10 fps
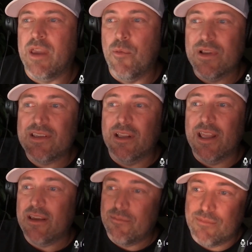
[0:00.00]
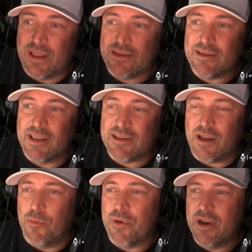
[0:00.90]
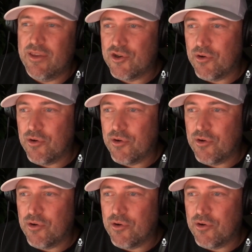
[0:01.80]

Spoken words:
what's the link? I'll put it in the show